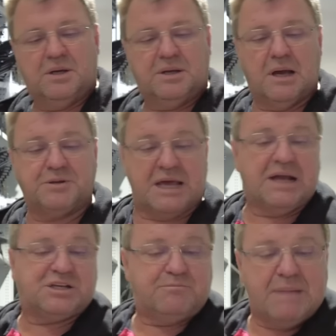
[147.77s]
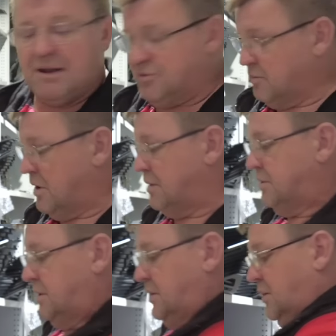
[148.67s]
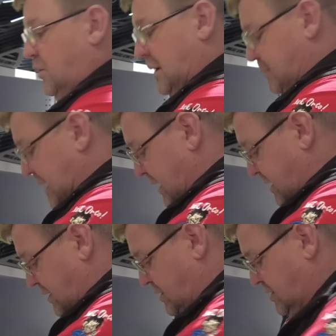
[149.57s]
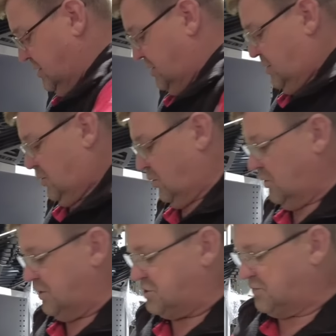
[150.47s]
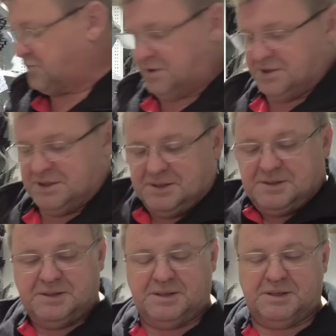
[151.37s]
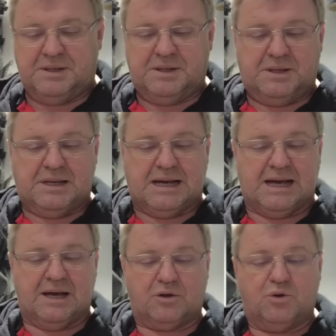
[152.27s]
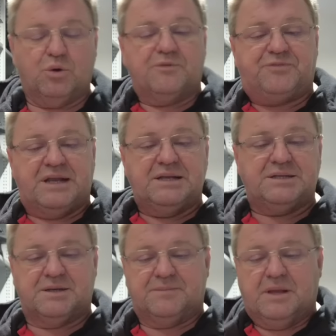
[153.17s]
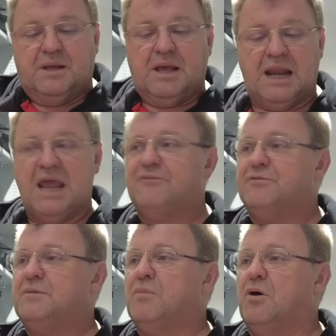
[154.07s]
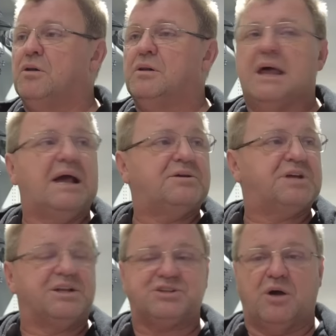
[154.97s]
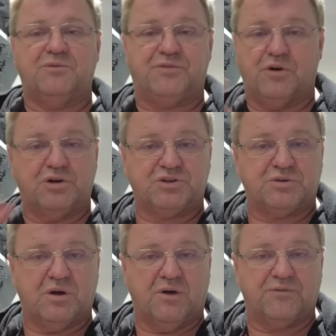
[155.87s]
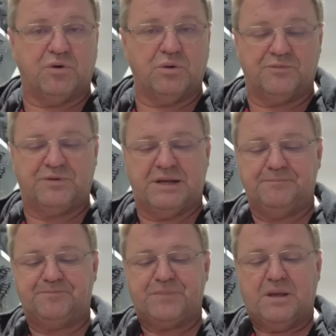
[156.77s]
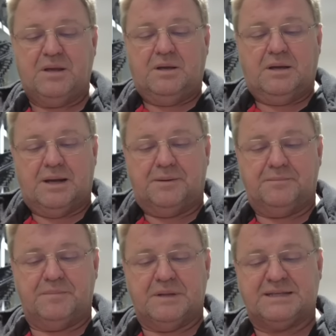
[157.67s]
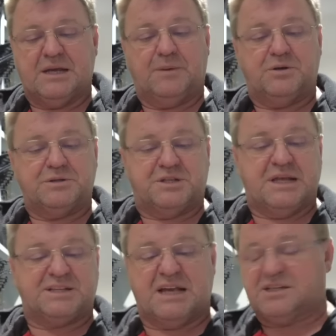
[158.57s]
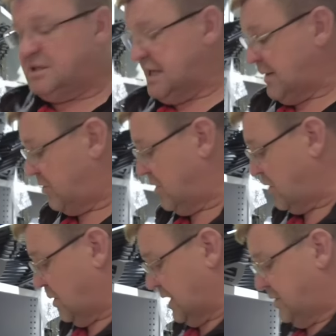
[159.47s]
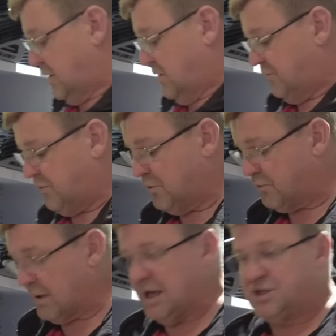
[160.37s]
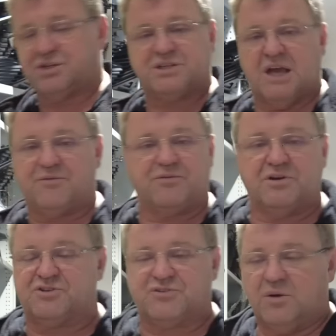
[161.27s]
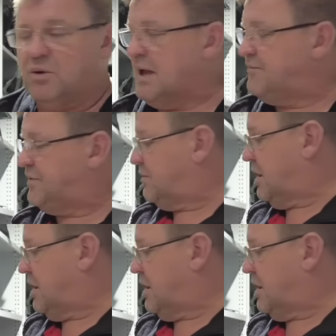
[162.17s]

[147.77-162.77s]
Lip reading: to actually mount them on. We make all the different cooler fittings, and every model has its own version of cooler fitting, and that's how we do it. So that's actually the Amarok one. Ford Rangers, Everest, they all have their